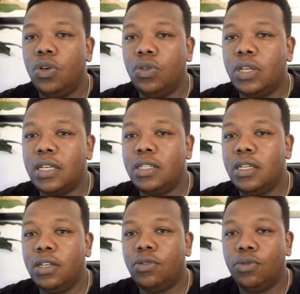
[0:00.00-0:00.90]
you just
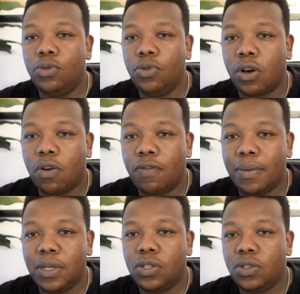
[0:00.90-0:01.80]
need to do the
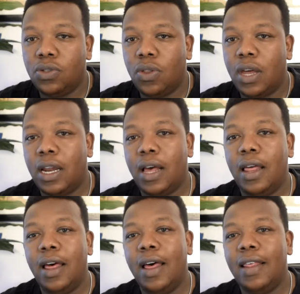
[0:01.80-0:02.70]
confirmation so that
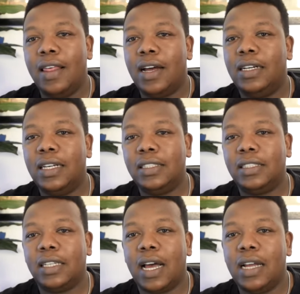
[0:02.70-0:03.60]
that
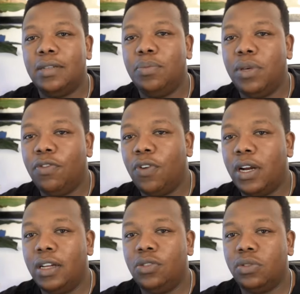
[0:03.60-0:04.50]
test can't be
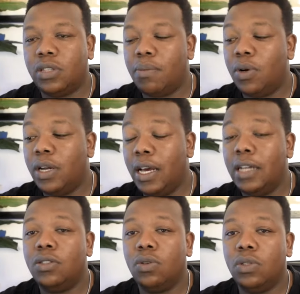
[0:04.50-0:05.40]
forwarded to somebody
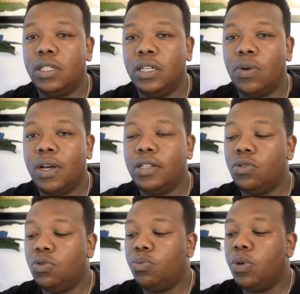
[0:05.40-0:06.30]
else. So it requires
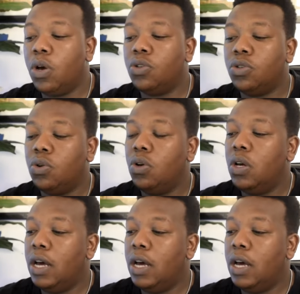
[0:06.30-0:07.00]
you to be also